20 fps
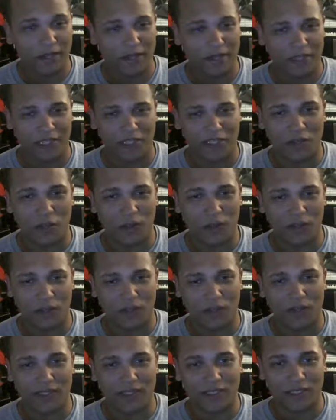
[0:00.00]
Actually, one of the
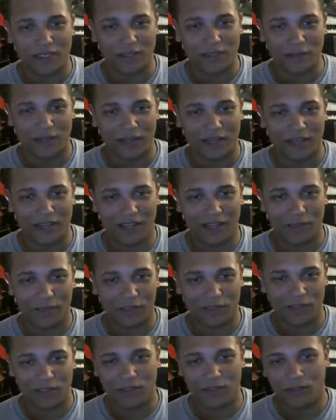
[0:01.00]
reasons why uh,
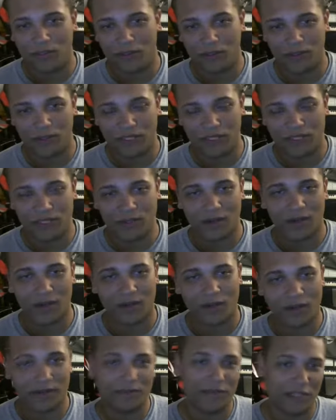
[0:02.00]
book two and book zero,
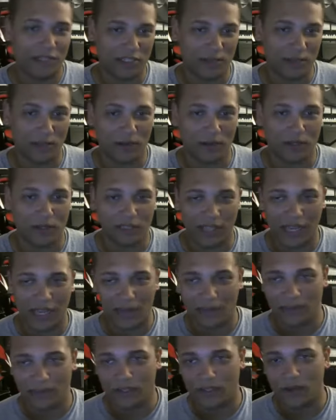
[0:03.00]
and actually book one
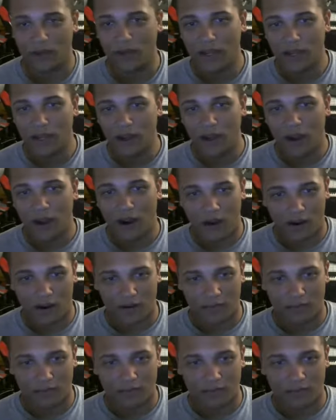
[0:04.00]
happened to,
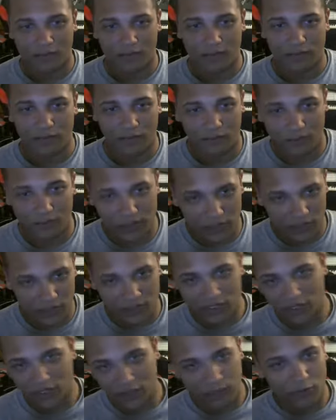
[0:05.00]
are like book zero
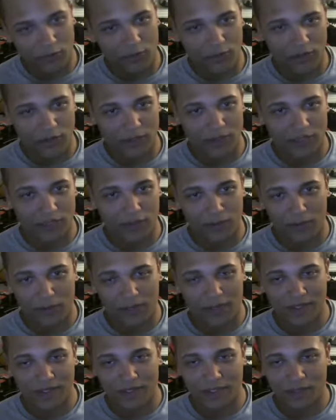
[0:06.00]
is at the proofreaders now
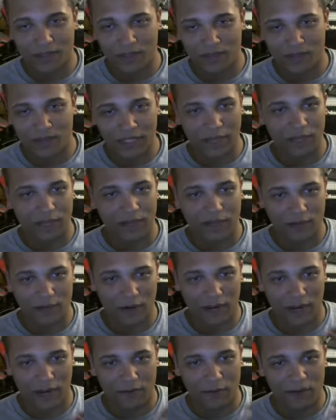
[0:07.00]
because even after
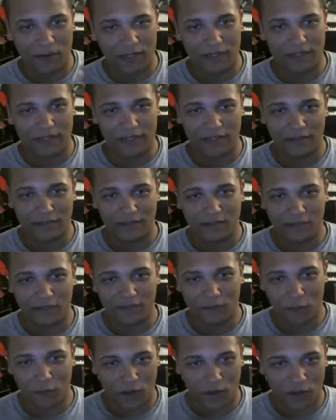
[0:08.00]
I've read it and
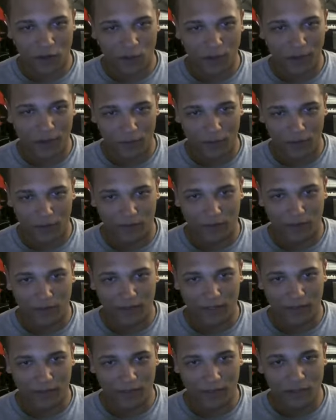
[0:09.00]
four other people have read
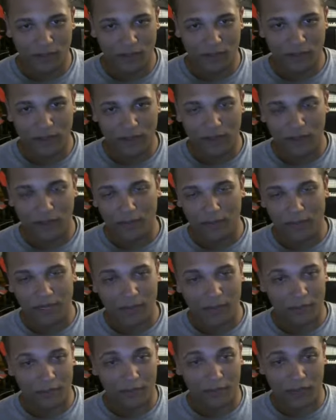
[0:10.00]
it, I'm getting
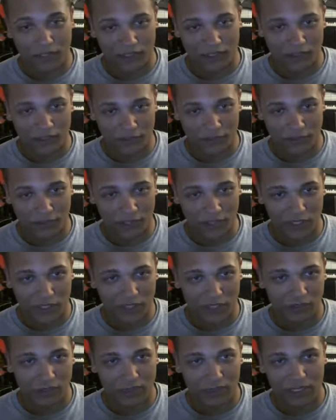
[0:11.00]
a professional to finish
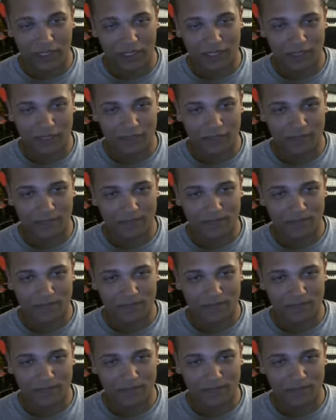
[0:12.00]
it because